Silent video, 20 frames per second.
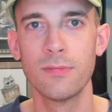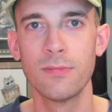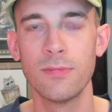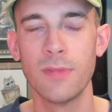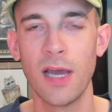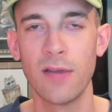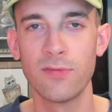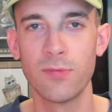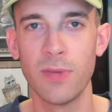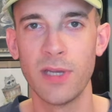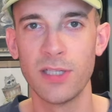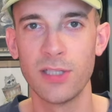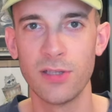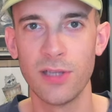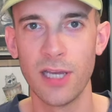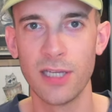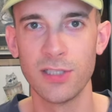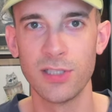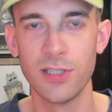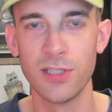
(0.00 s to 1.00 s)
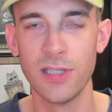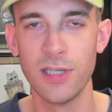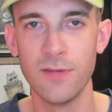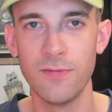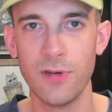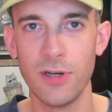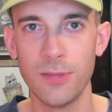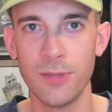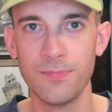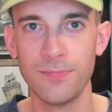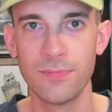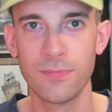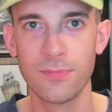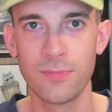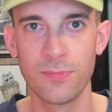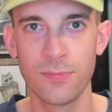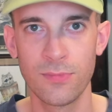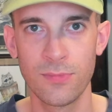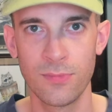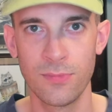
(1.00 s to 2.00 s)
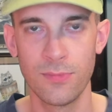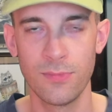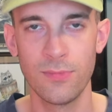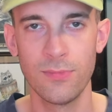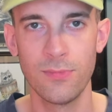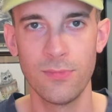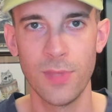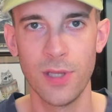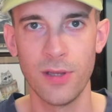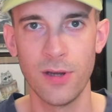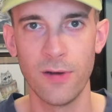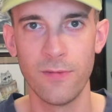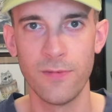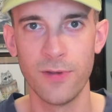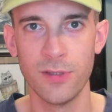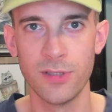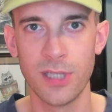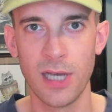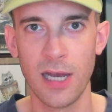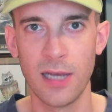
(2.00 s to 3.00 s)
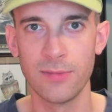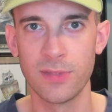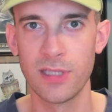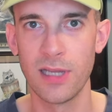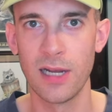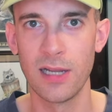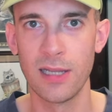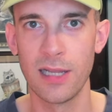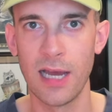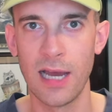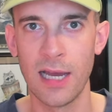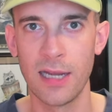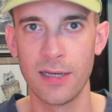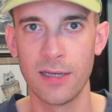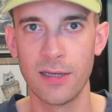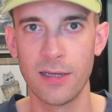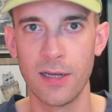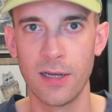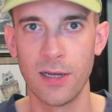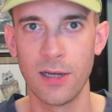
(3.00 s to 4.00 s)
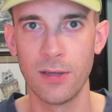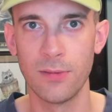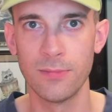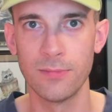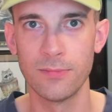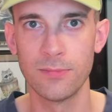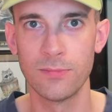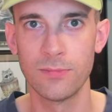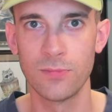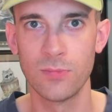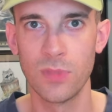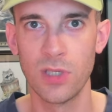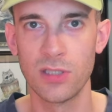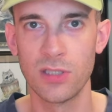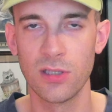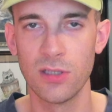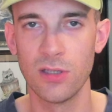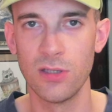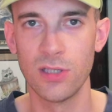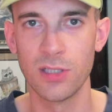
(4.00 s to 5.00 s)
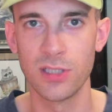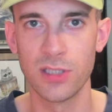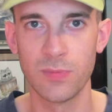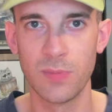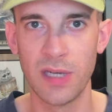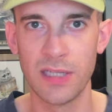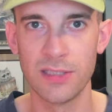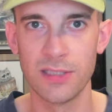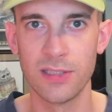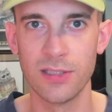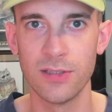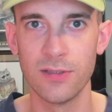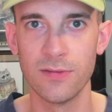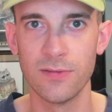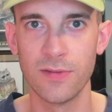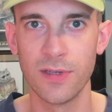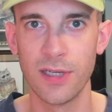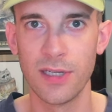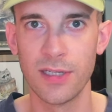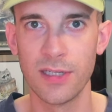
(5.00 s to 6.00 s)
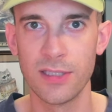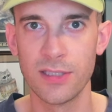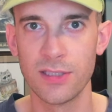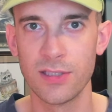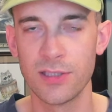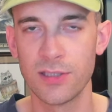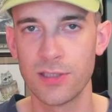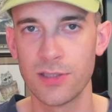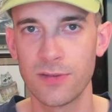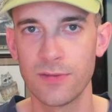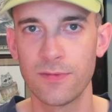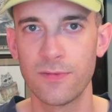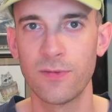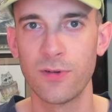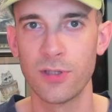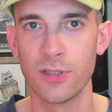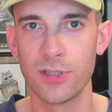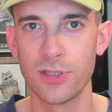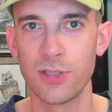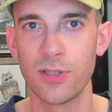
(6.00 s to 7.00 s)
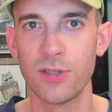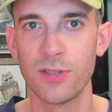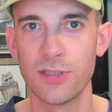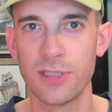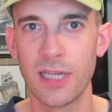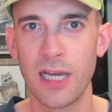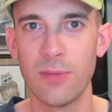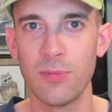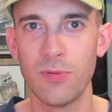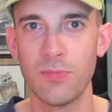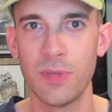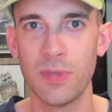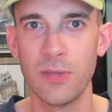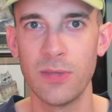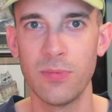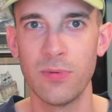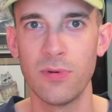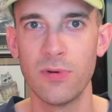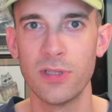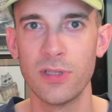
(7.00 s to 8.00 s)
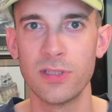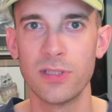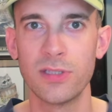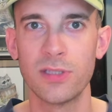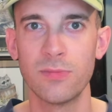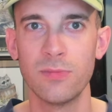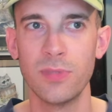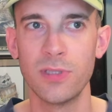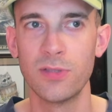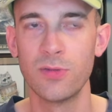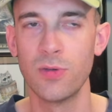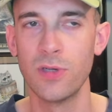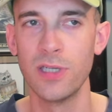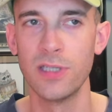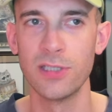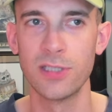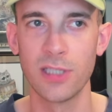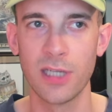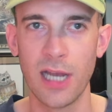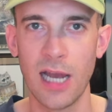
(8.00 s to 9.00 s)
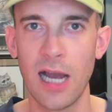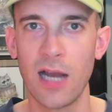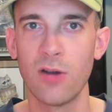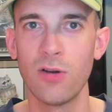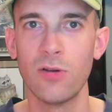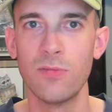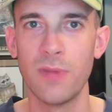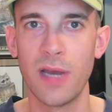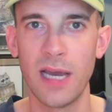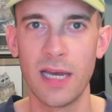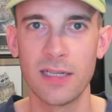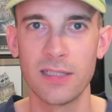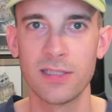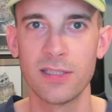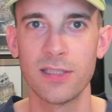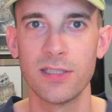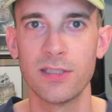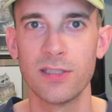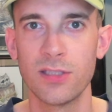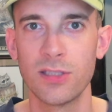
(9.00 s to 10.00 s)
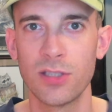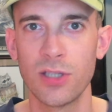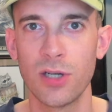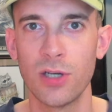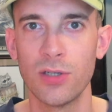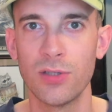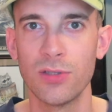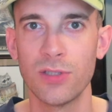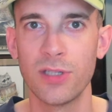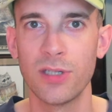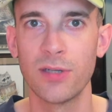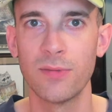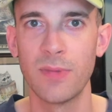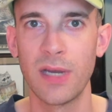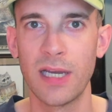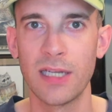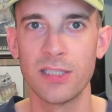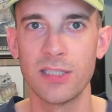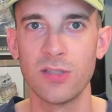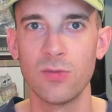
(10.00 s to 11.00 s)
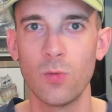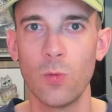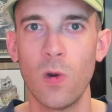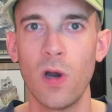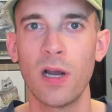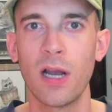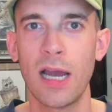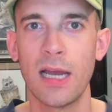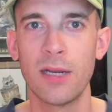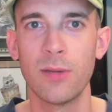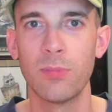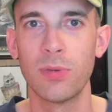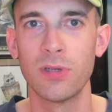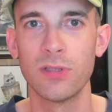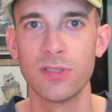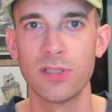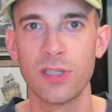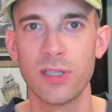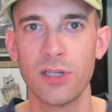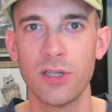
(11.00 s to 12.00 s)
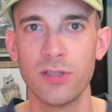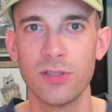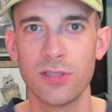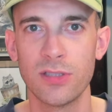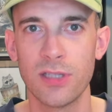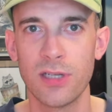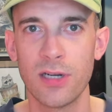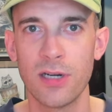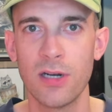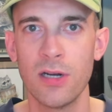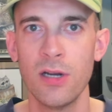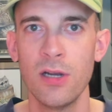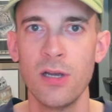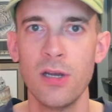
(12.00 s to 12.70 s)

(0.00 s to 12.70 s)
Not to mention Lake Geneva. Been there a few times, not a lot. Um, it's a little expensive and it's for a certain type of people. It's between Chicago and Madison, so you can imagine what kind of person goes there.